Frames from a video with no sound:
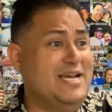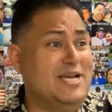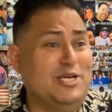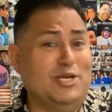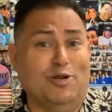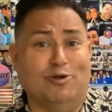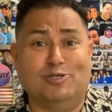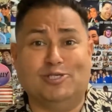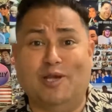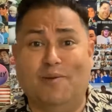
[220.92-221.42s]
you
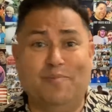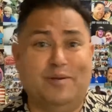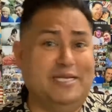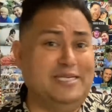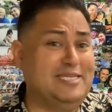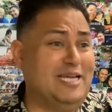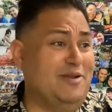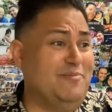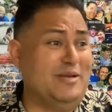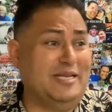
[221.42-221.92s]
know, somebody's
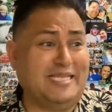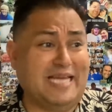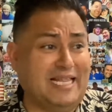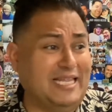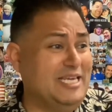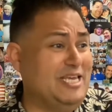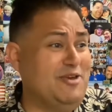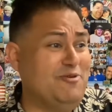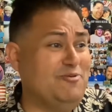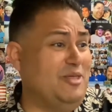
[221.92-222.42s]
going to be
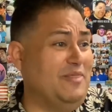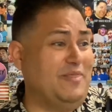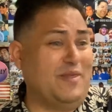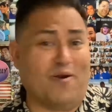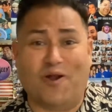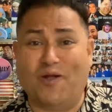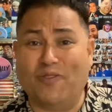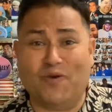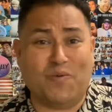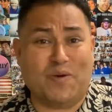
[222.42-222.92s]
telling you that they're
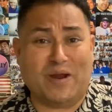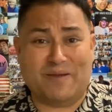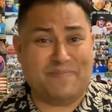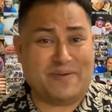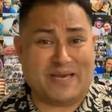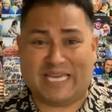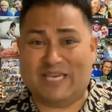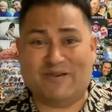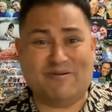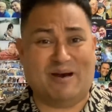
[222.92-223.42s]
on their way to
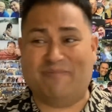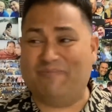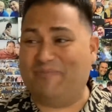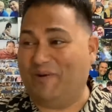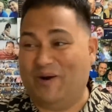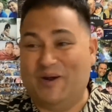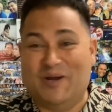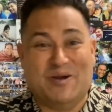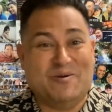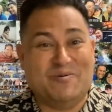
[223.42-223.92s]
pick you up or
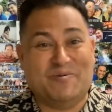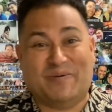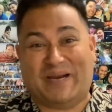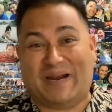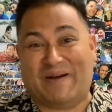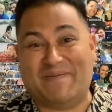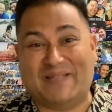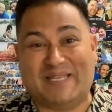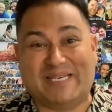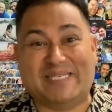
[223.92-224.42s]

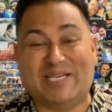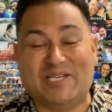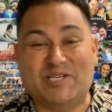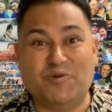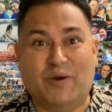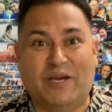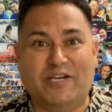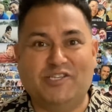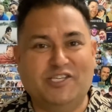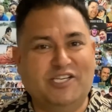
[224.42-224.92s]
whatever the
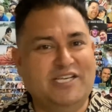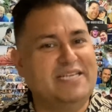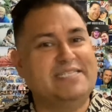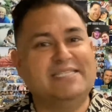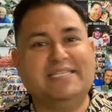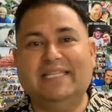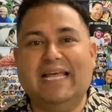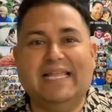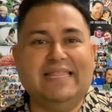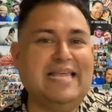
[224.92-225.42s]
situation is,
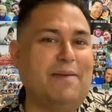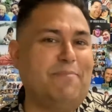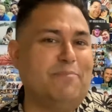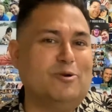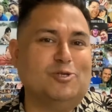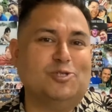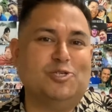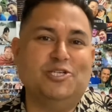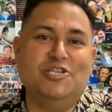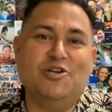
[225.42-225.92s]
let that
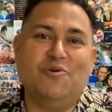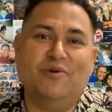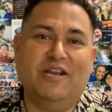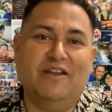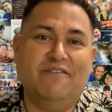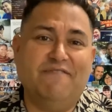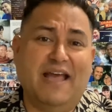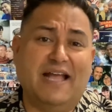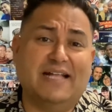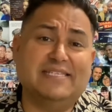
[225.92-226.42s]
person know in
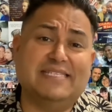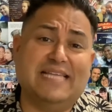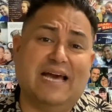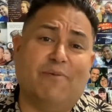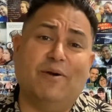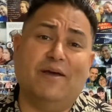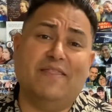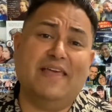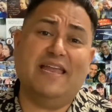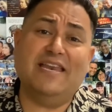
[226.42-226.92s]
advance. That
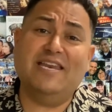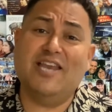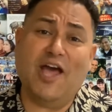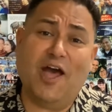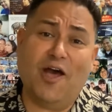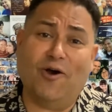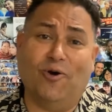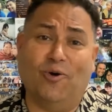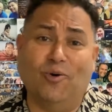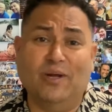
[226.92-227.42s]
way they
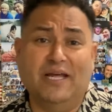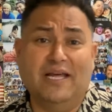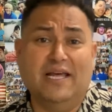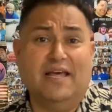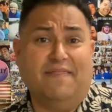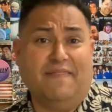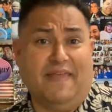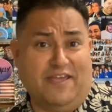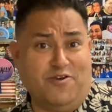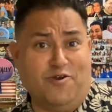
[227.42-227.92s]
know
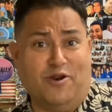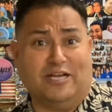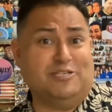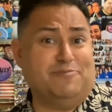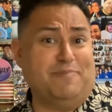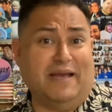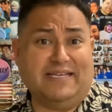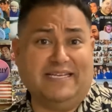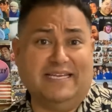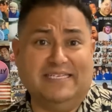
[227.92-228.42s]
that you're
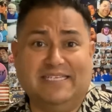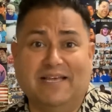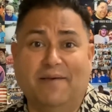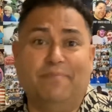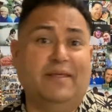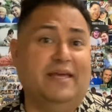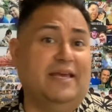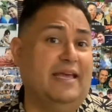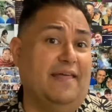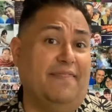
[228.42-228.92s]
expecting
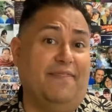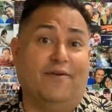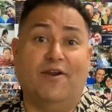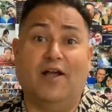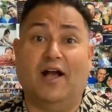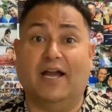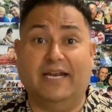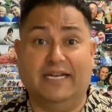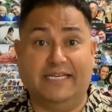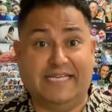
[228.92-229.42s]
something and they're
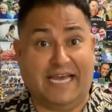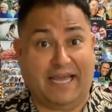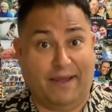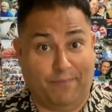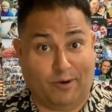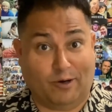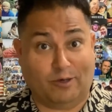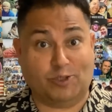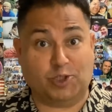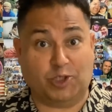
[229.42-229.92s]
not going to take it
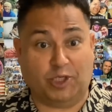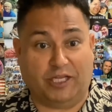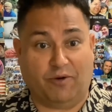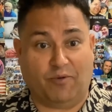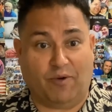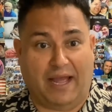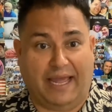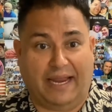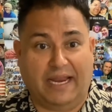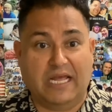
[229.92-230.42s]
personally,
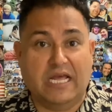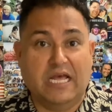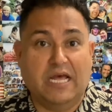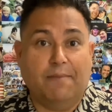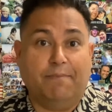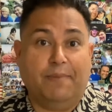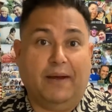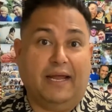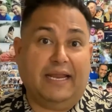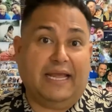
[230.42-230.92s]
right?
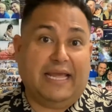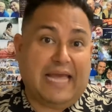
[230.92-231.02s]
But